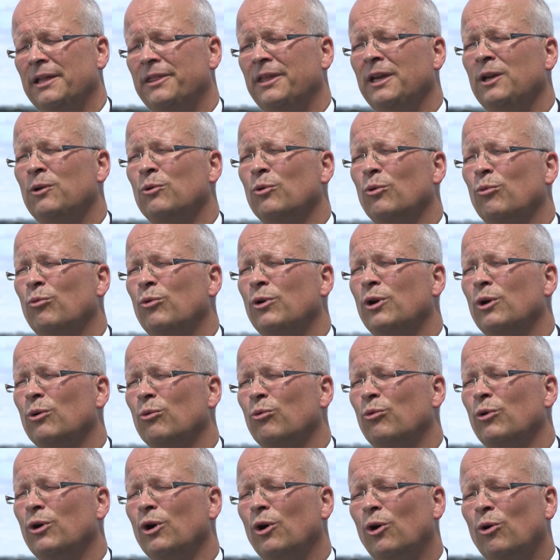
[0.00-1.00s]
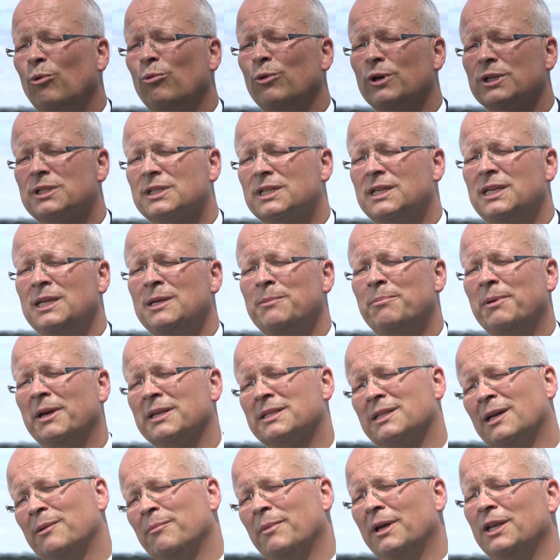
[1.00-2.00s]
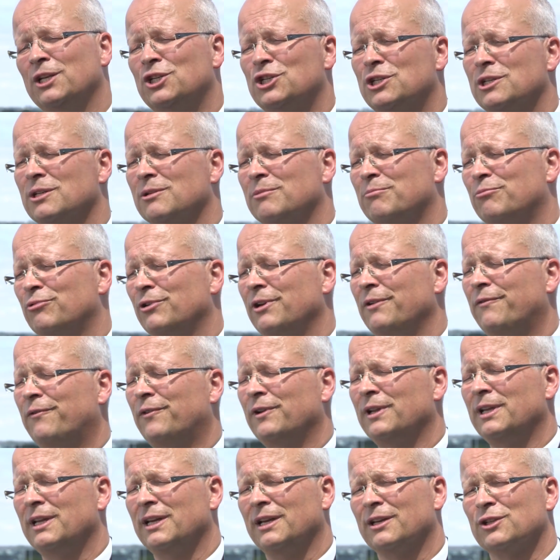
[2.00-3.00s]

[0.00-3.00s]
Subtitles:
I think we always keep, as I mentioned briefly,